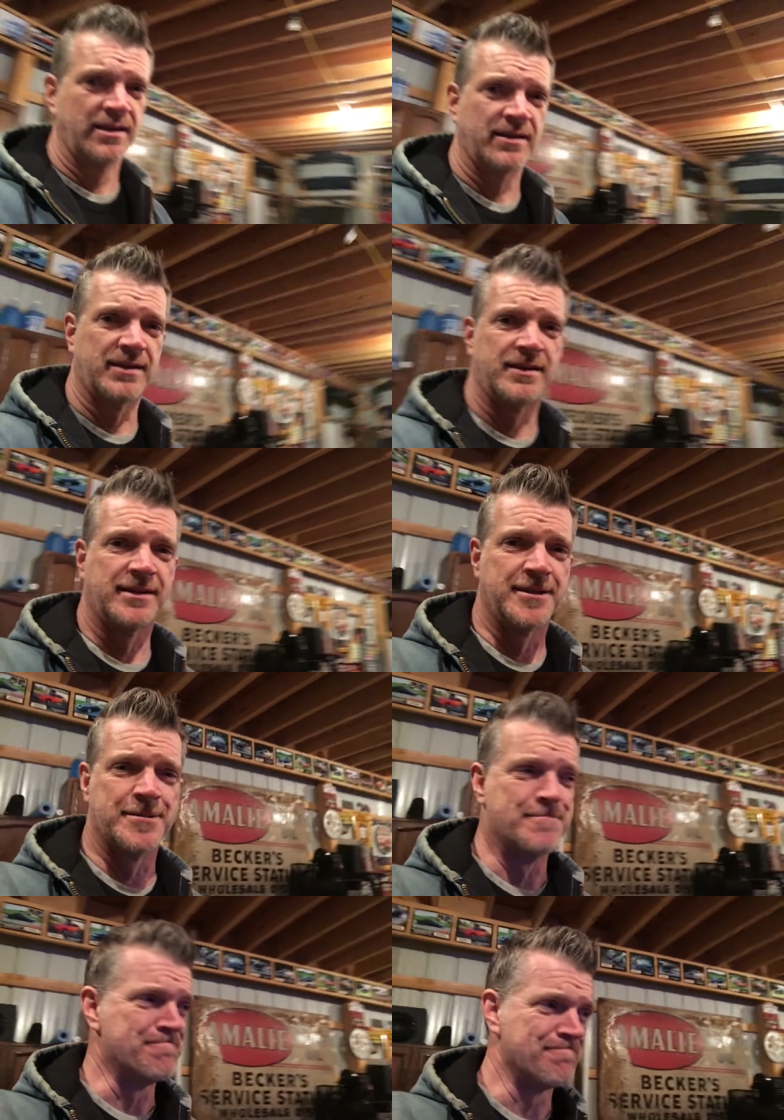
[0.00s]

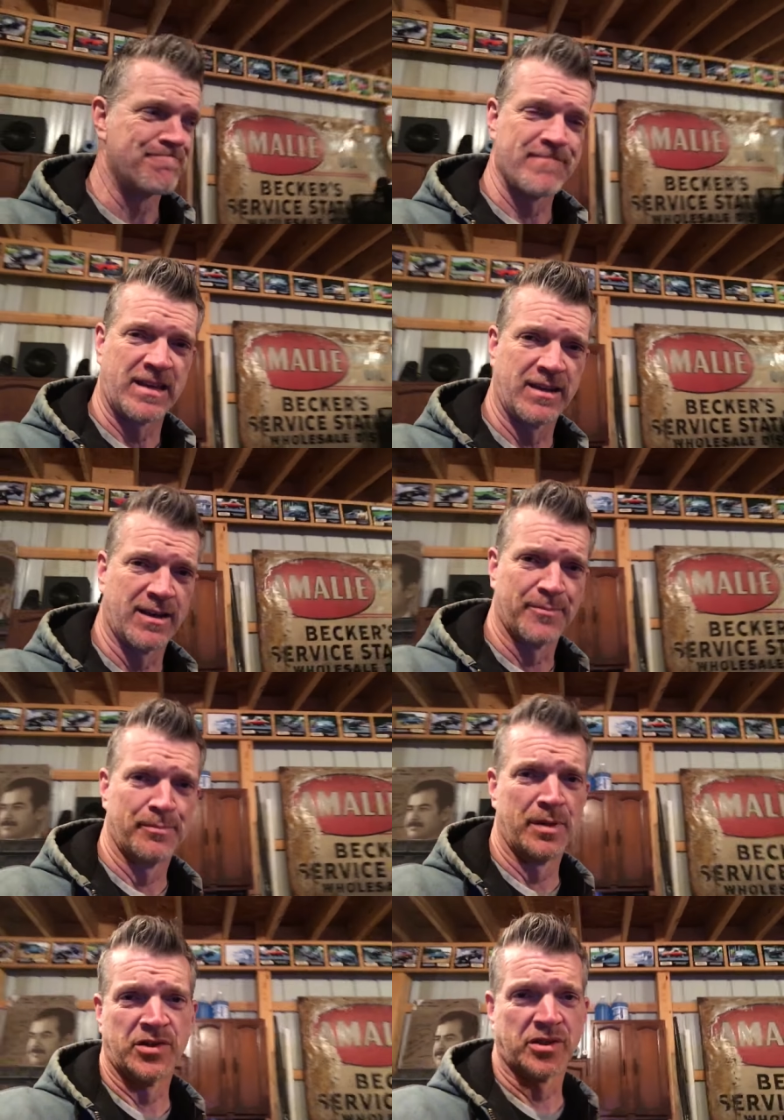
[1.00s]
Yeah,
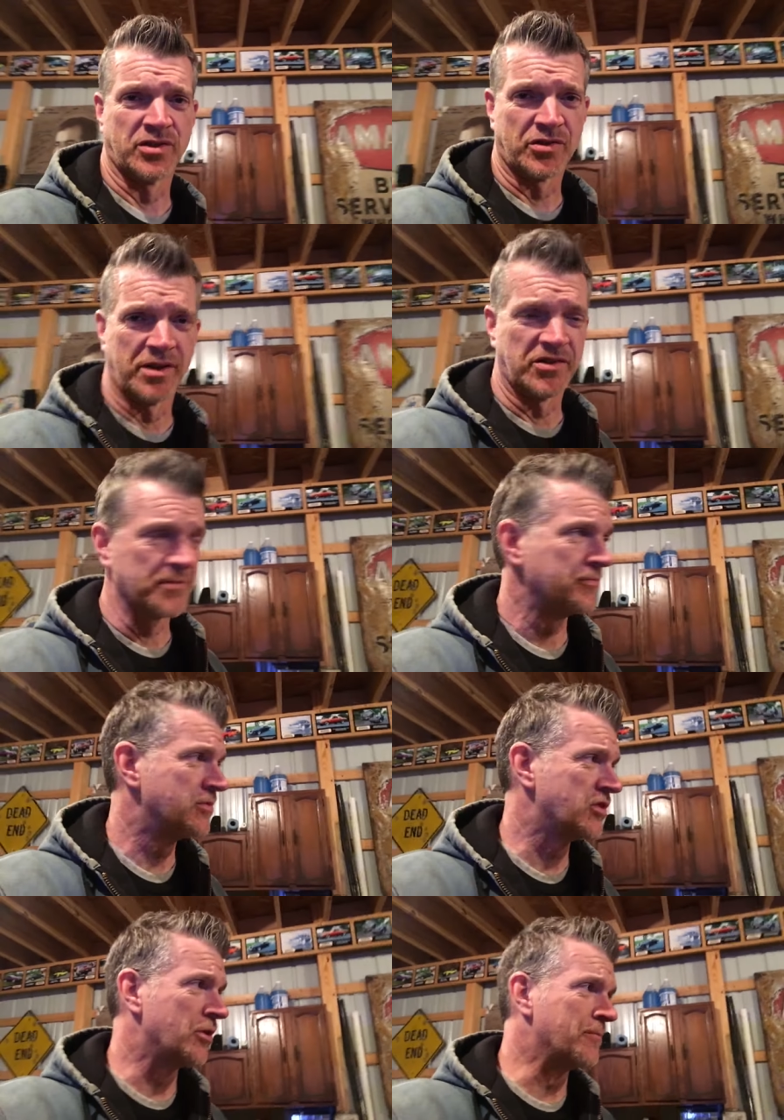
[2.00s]
budget constraints.
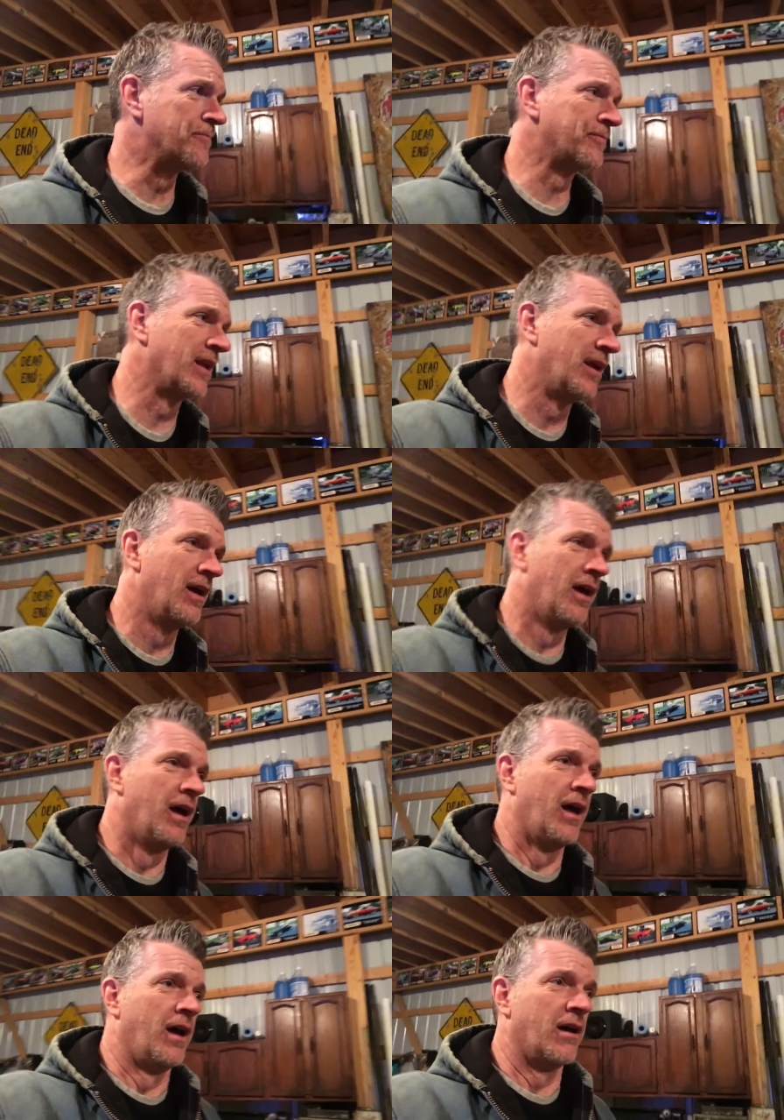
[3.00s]
So,
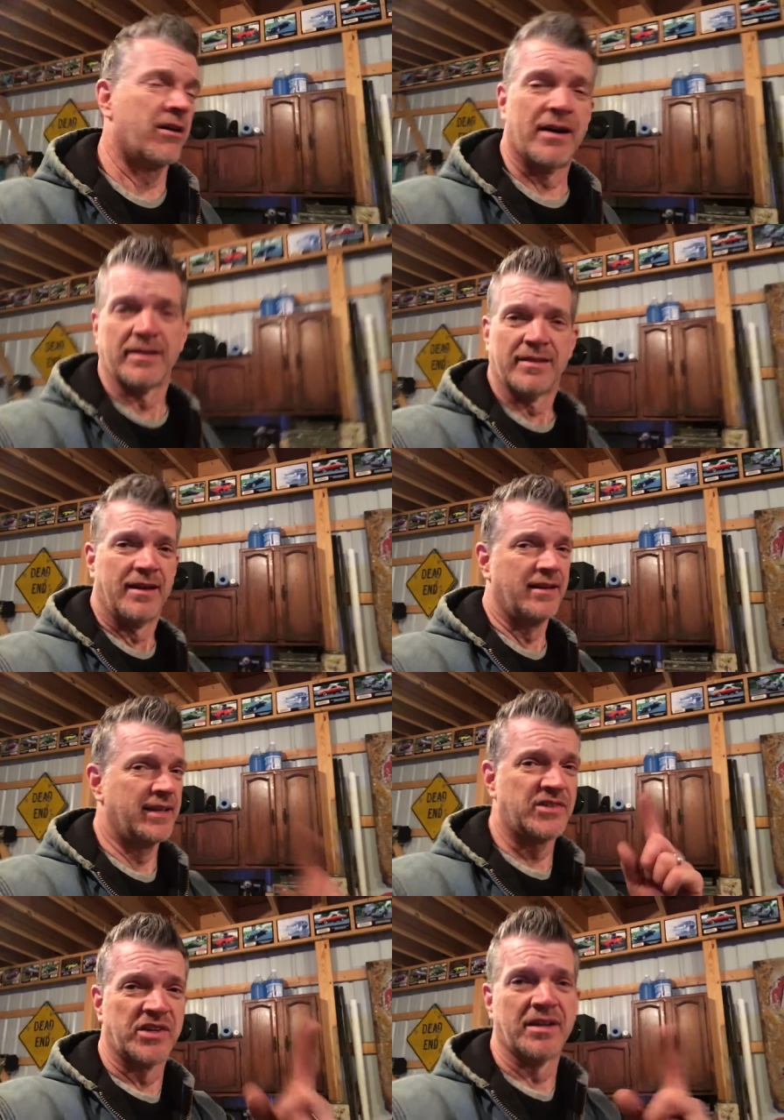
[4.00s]
all right,
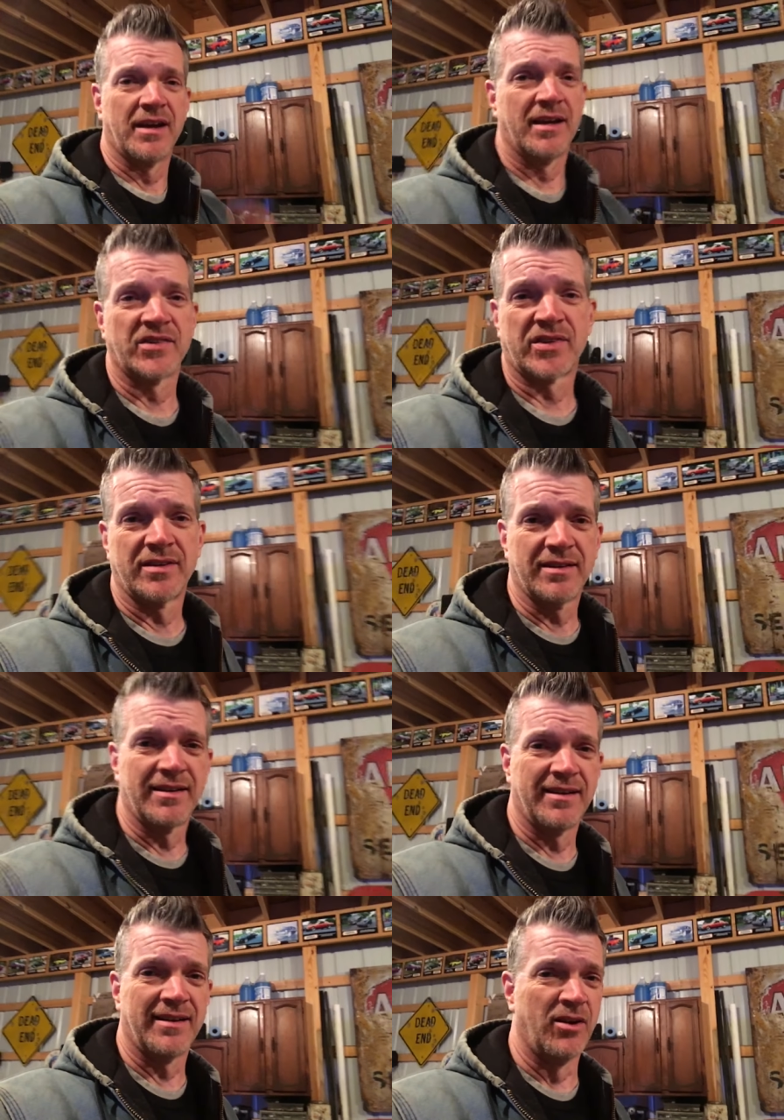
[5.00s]
that's it, guys.
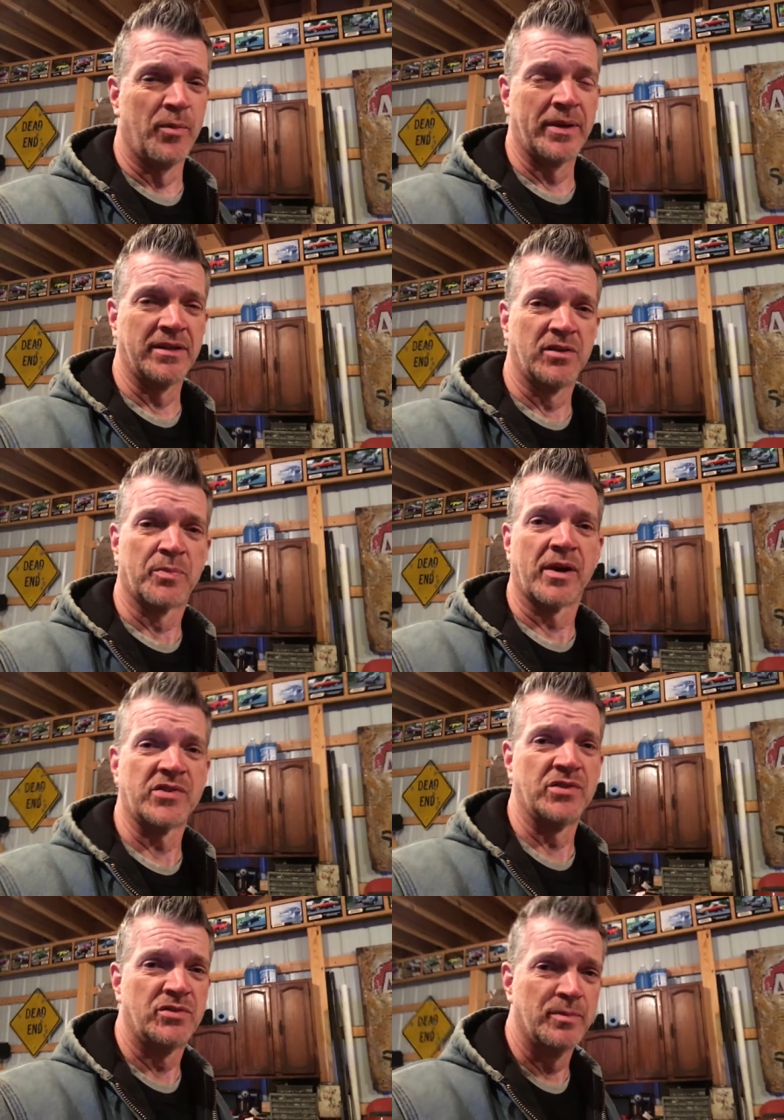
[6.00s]
I hope I didn't
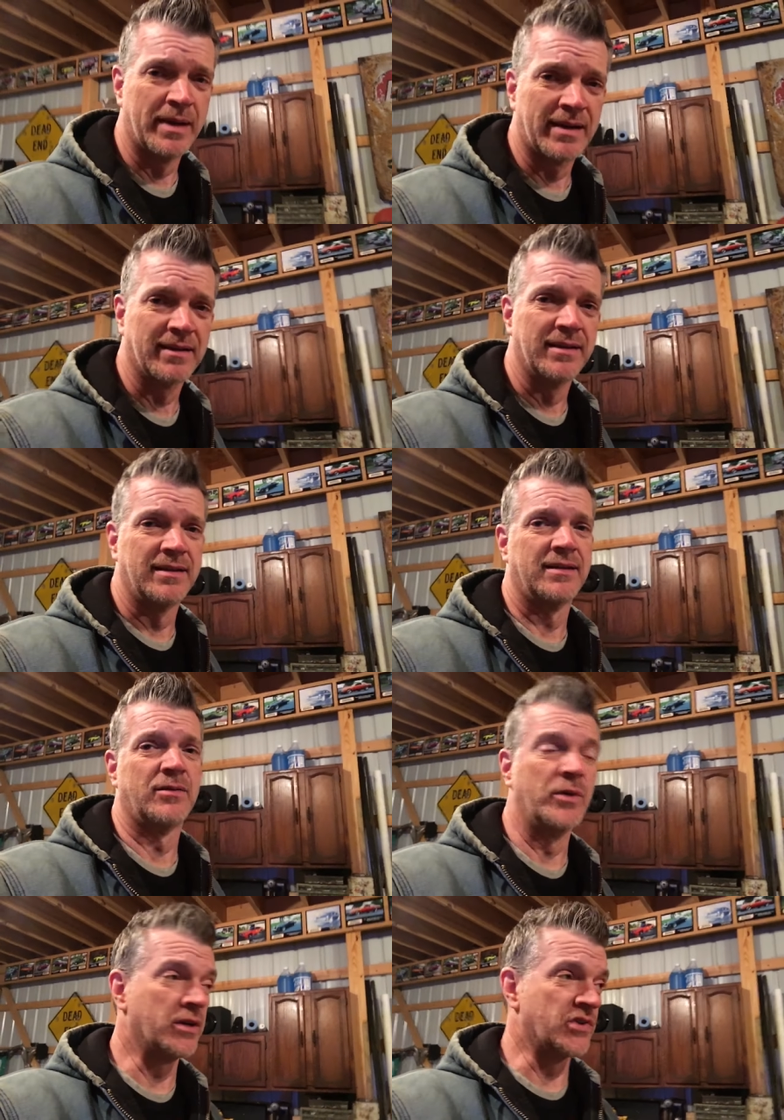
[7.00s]
depress you too badly.
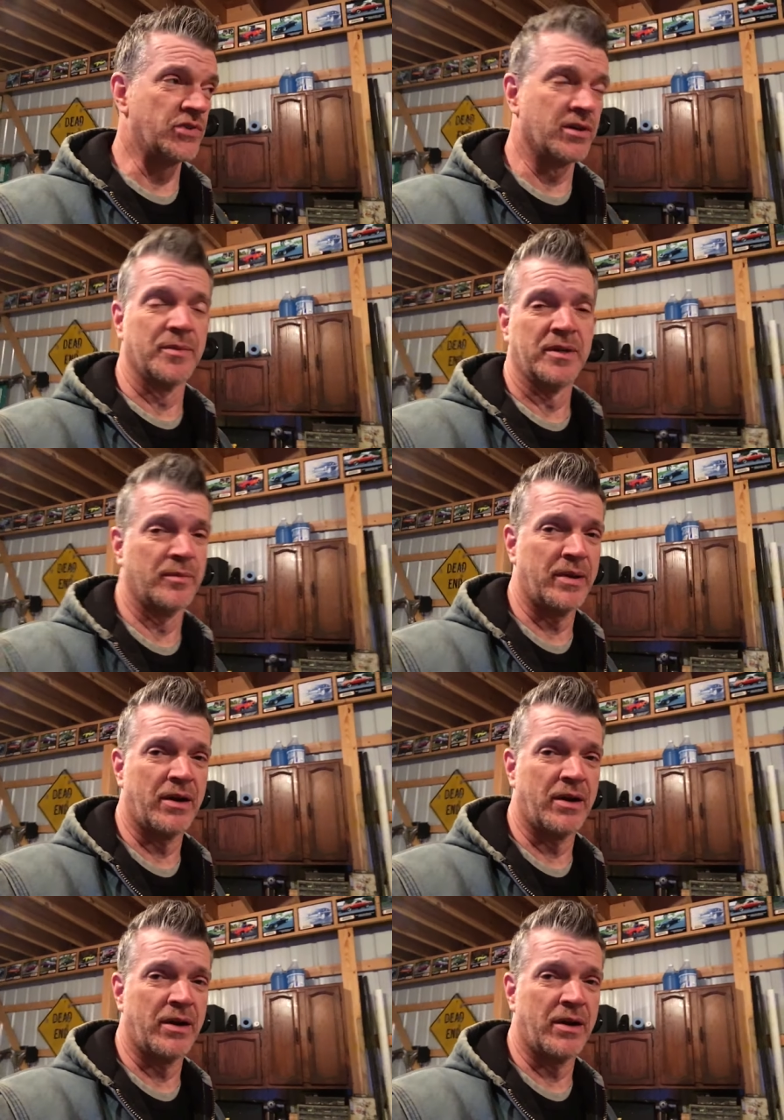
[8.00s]
We are still going to be on